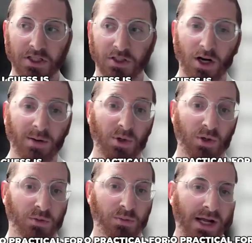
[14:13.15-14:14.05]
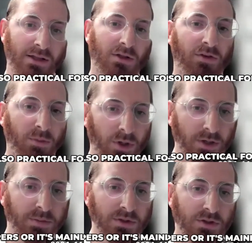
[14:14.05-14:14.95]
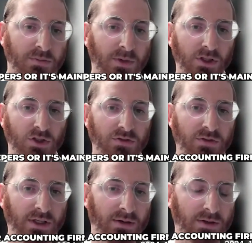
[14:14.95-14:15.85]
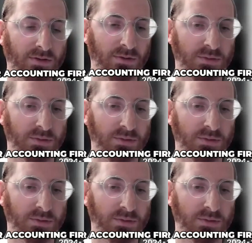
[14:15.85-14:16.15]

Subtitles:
is Carbon also practical for bookkeepers, or it's mainly just for accounting